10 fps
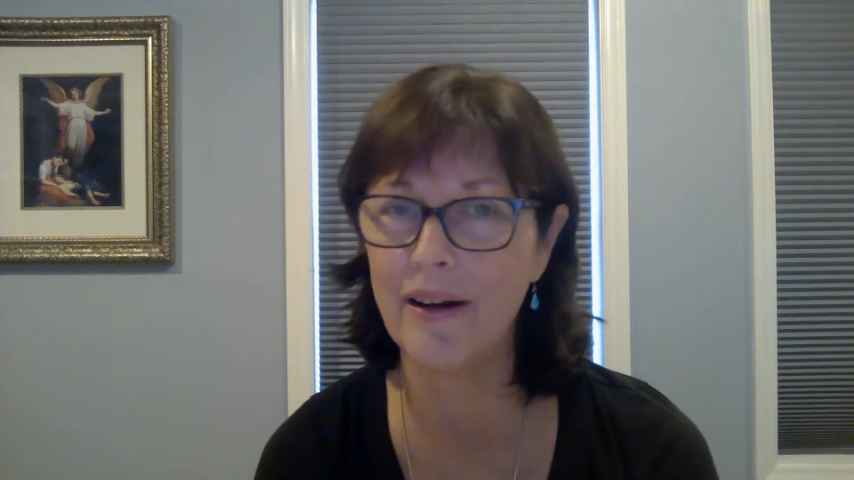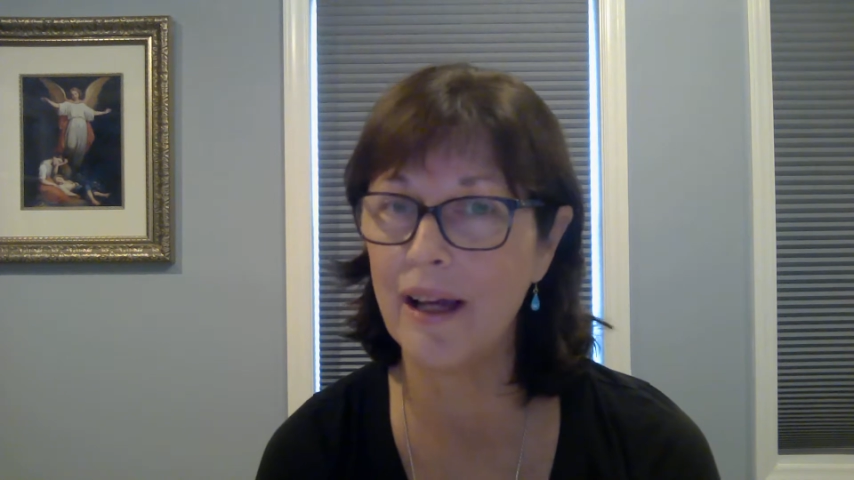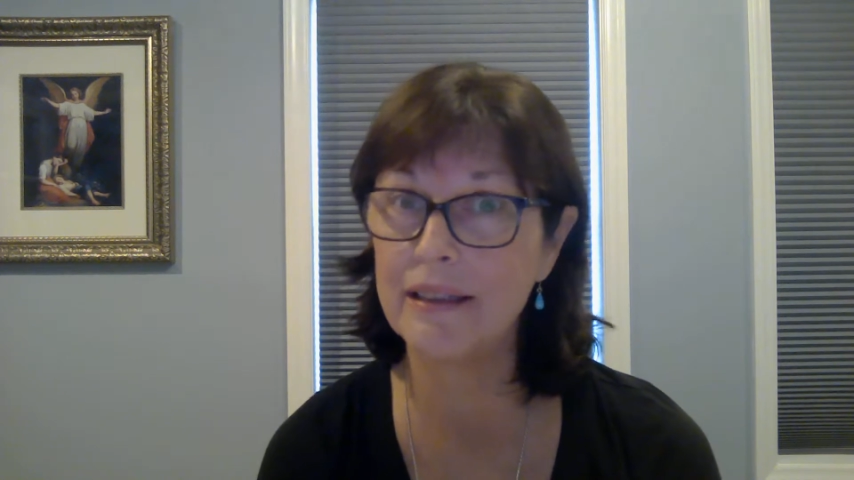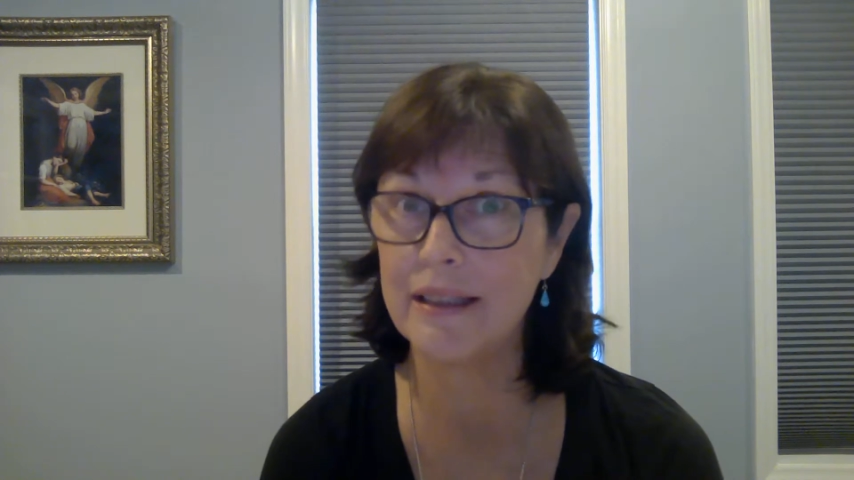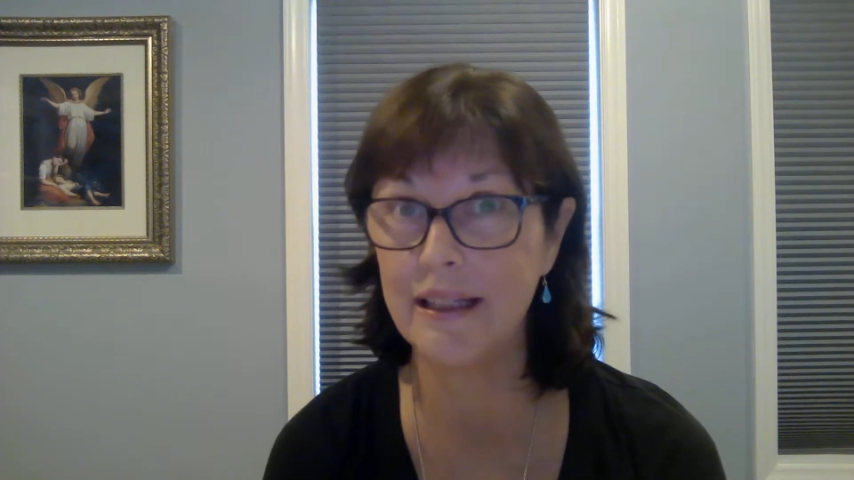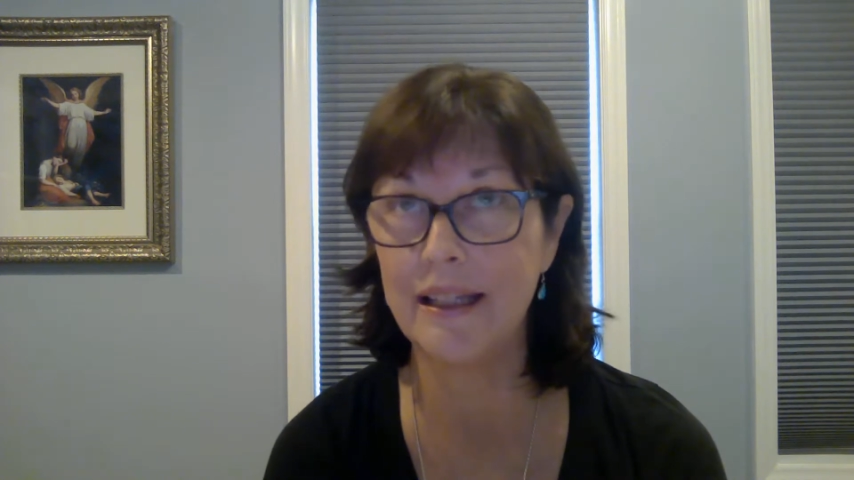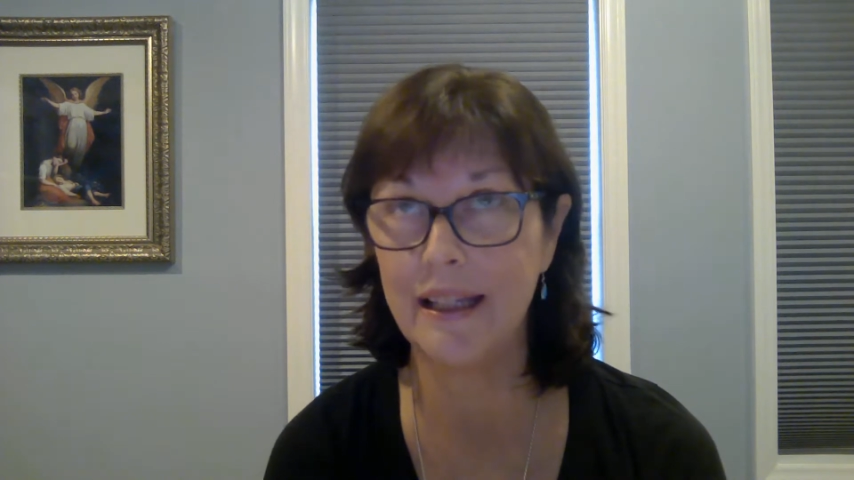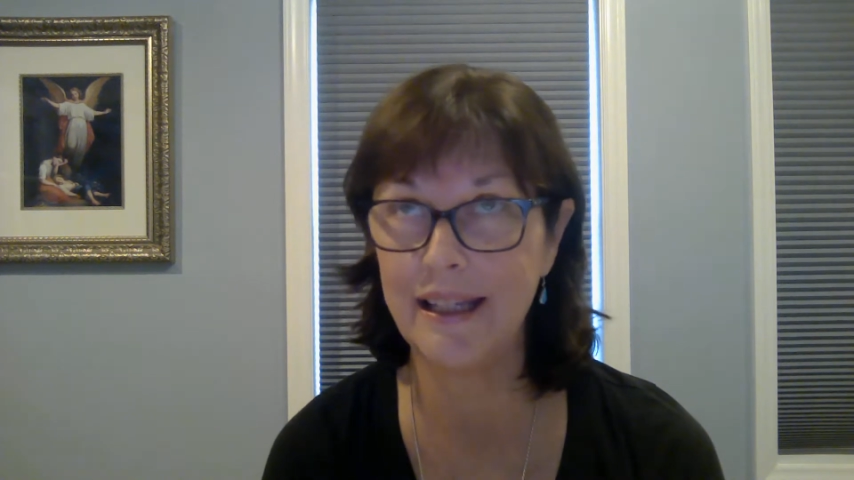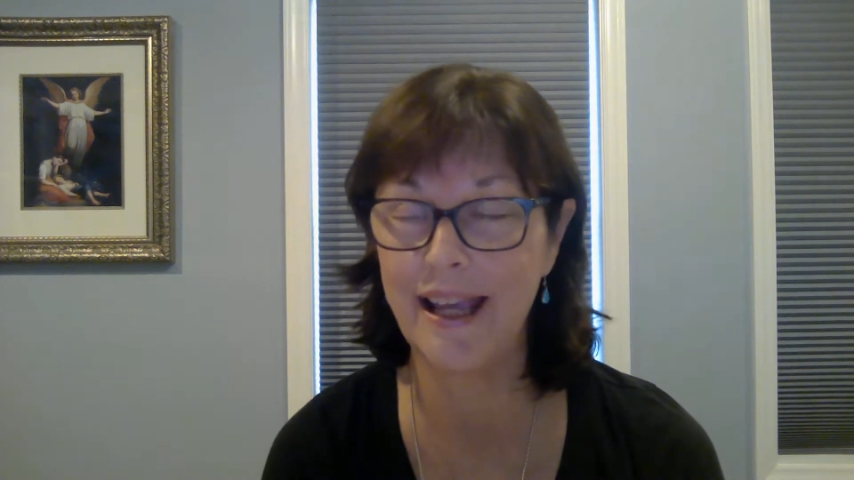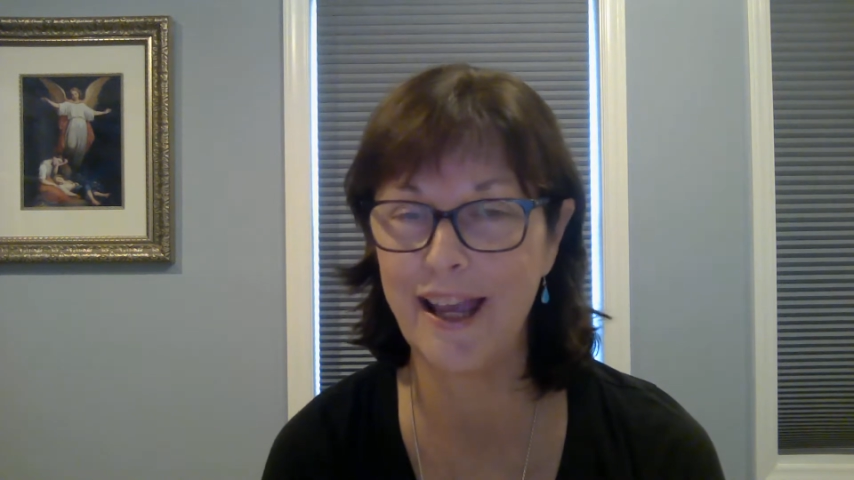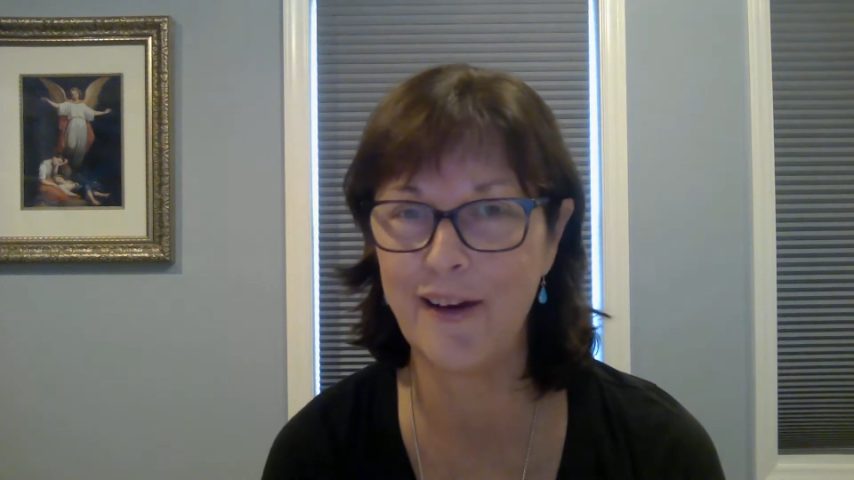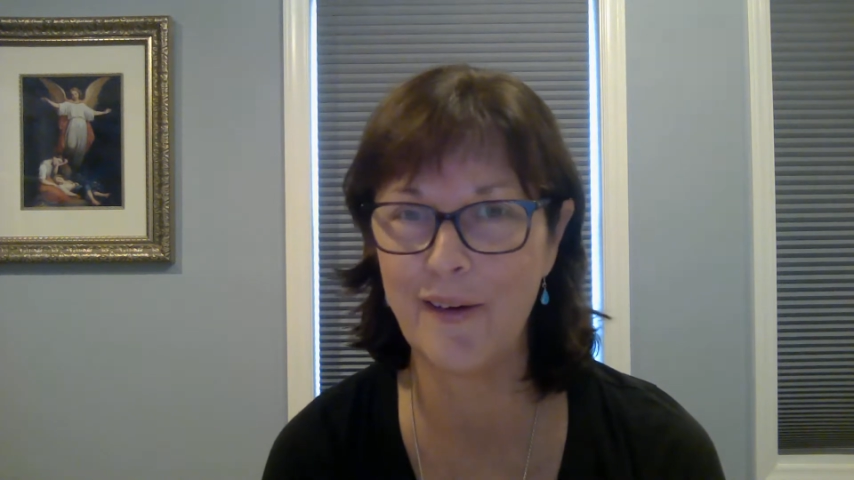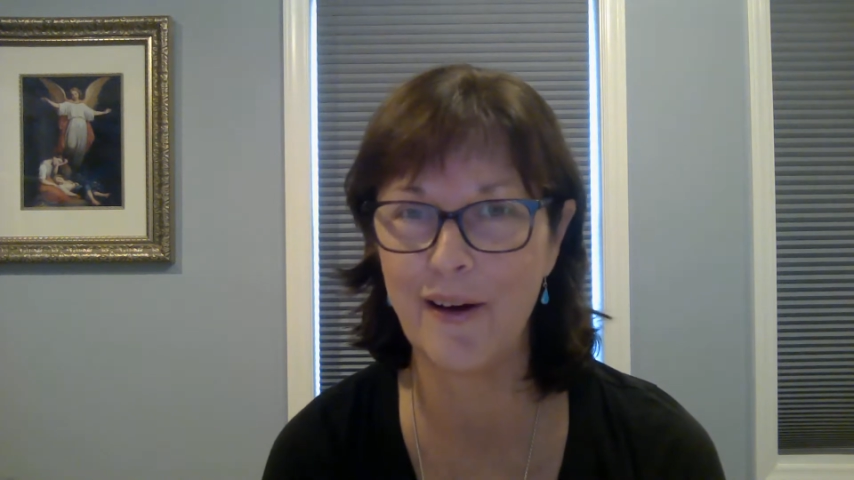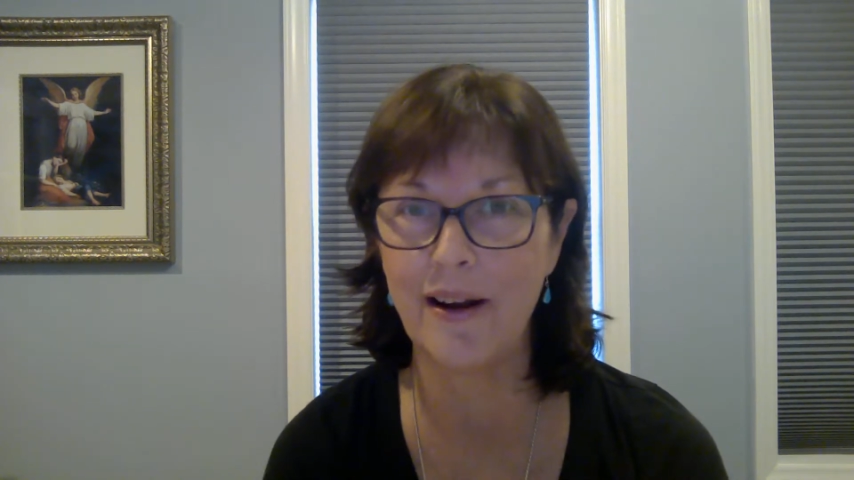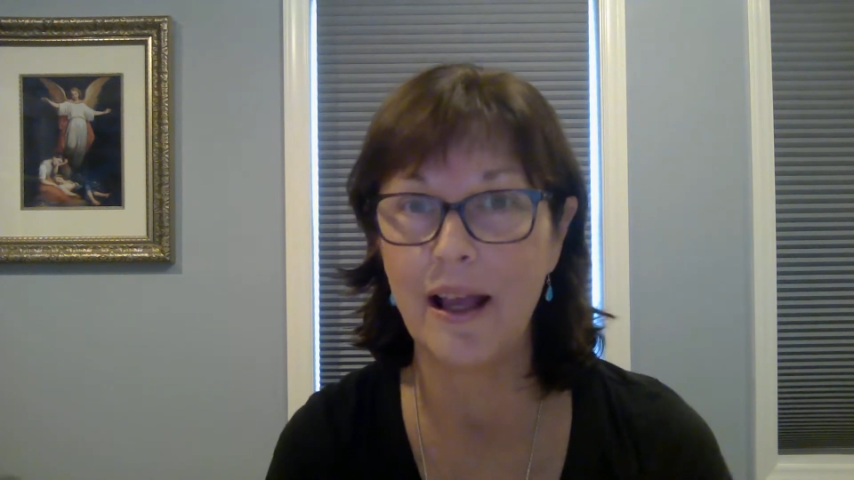not
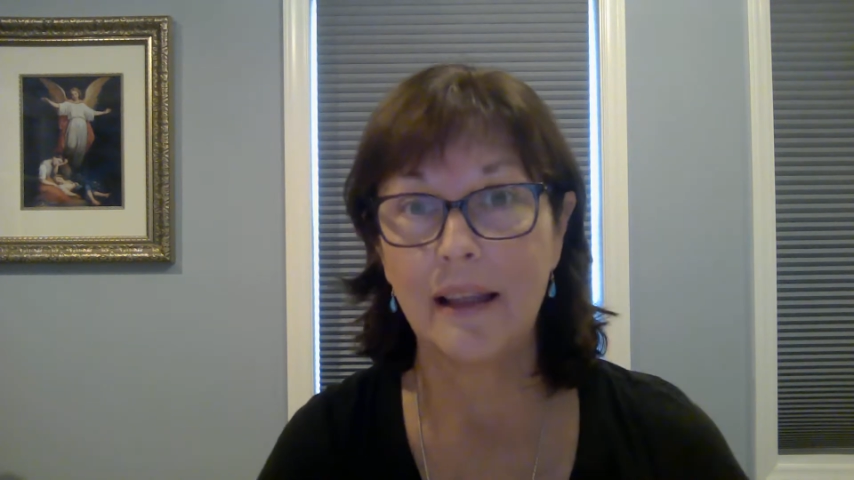T-E-A-R,